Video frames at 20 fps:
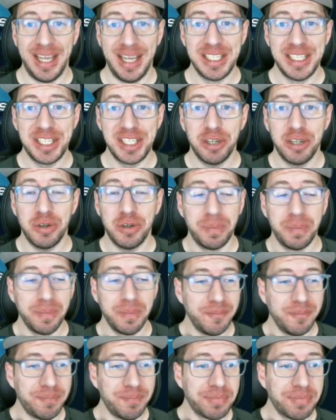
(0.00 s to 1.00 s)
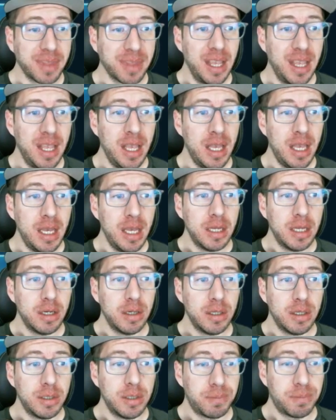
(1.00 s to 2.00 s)
So
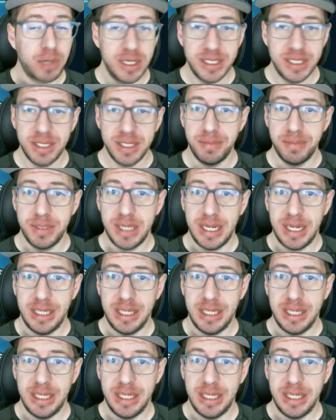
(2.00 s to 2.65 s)
prisms